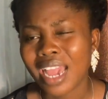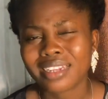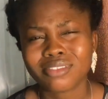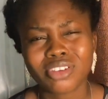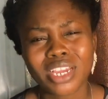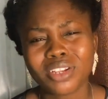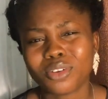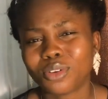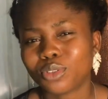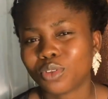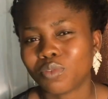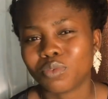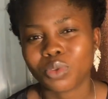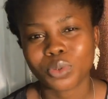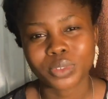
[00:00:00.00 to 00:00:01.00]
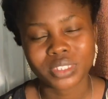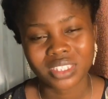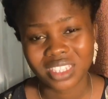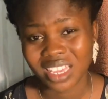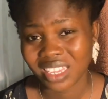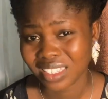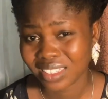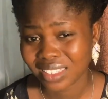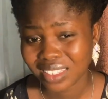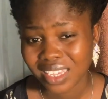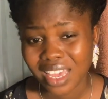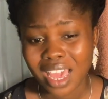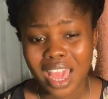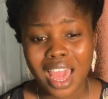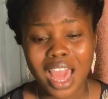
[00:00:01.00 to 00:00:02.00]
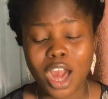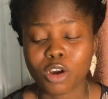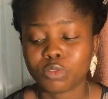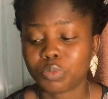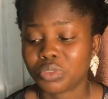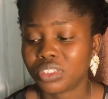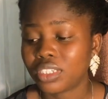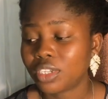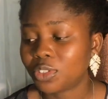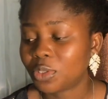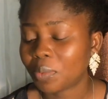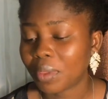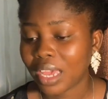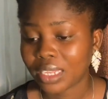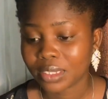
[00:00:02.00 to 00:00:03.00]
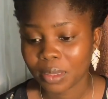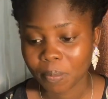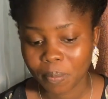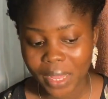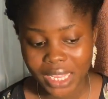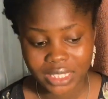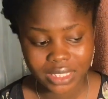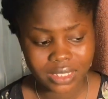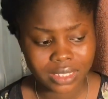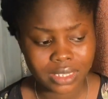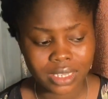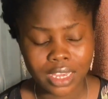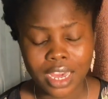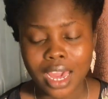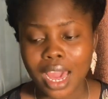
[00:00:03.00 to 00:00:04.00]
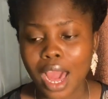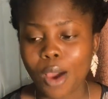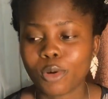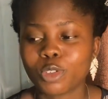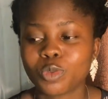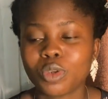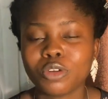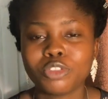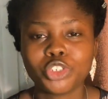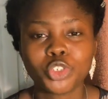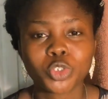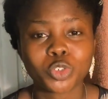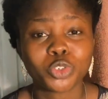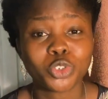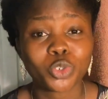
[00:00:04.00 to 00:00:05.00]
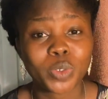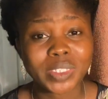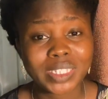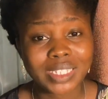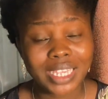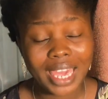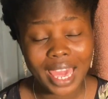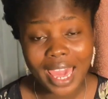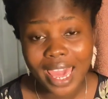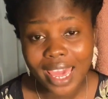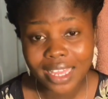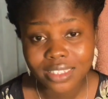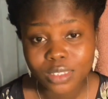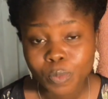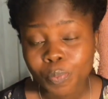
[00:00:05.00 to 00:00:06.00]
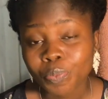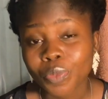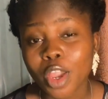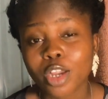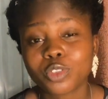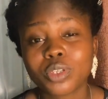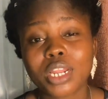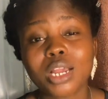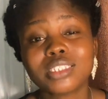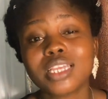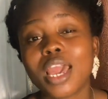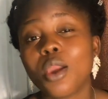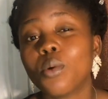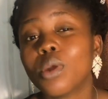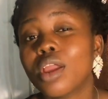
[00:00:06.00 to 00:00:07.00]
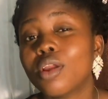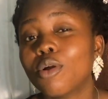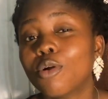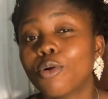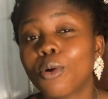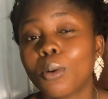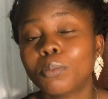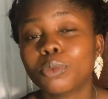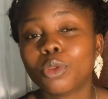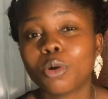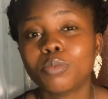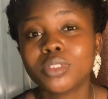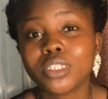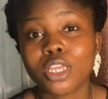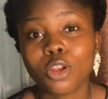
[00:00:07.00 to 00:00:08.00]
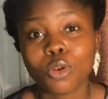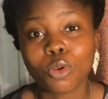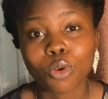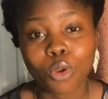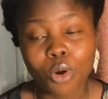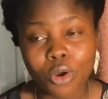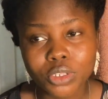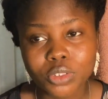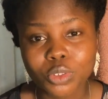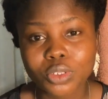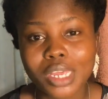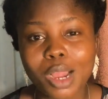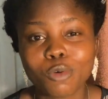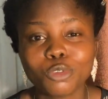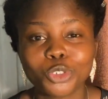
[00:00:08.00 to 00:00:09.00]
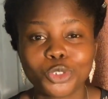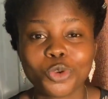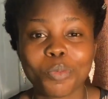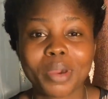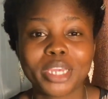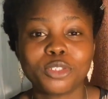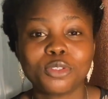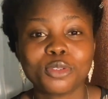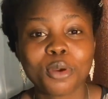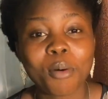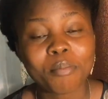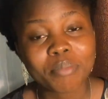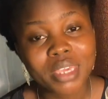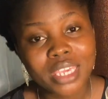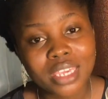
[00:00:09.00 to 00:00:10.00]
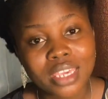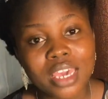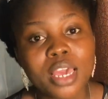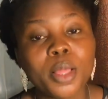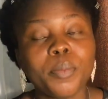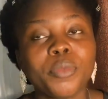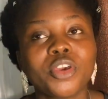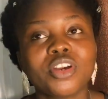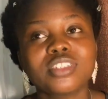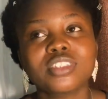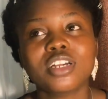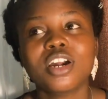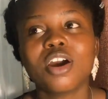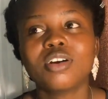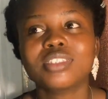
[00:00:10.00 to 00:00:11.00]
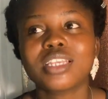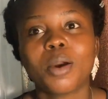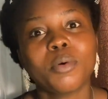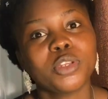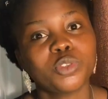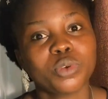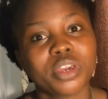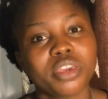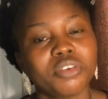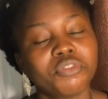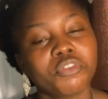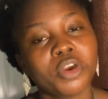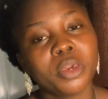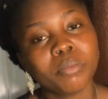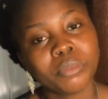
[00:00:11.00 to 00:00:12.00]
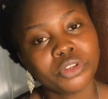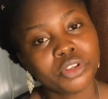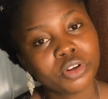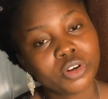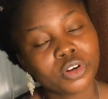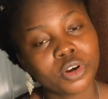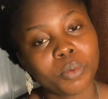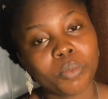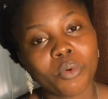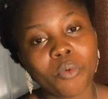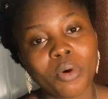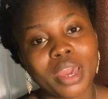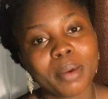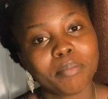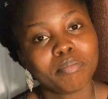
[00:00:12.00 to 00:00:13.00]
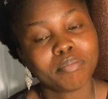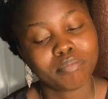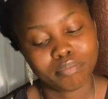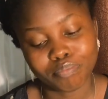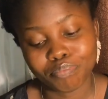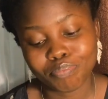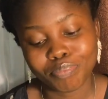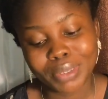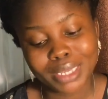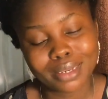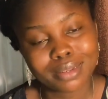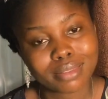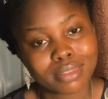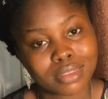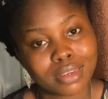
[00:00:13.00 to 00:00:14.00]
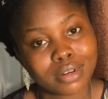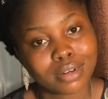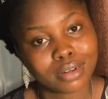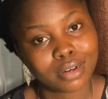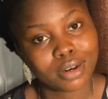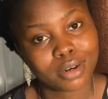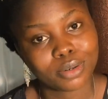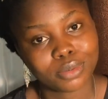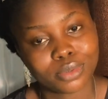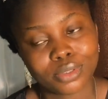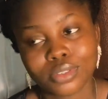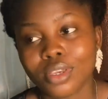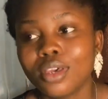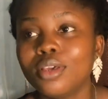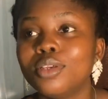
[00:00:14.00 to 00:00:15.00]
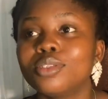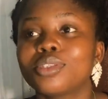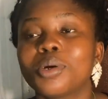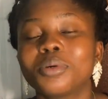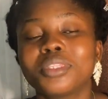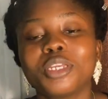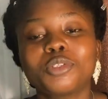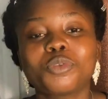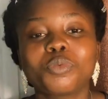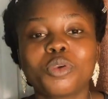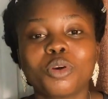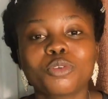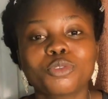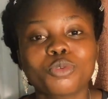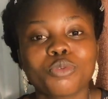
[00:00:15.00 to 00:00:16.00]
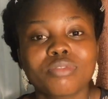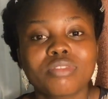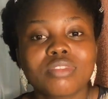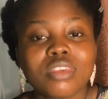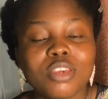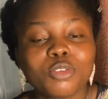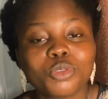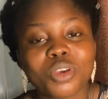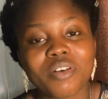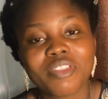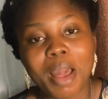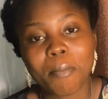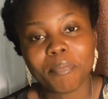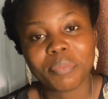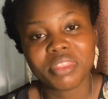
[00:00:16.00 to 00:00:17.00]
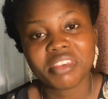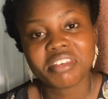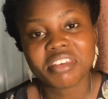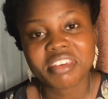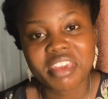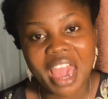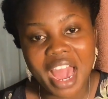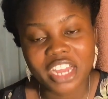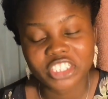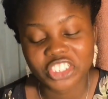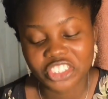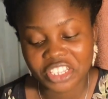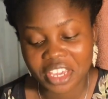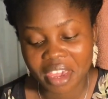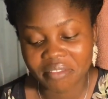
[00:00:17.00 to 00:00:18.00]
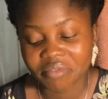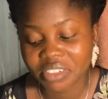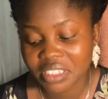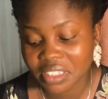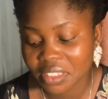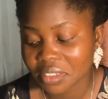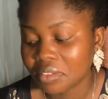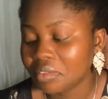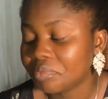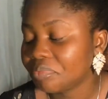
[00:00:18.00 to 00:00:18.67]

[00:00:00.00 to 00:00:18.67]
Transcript: I tried a lot of nonsense. I would pretend to be at a party. I was wearing short skirts. That was when I started wearing crop tops a lot, so that I would show my tummy, because the girls that were twerking for him in the club were big thick girls. So I wanted to be also thick, to have that thick yansh, thick everything.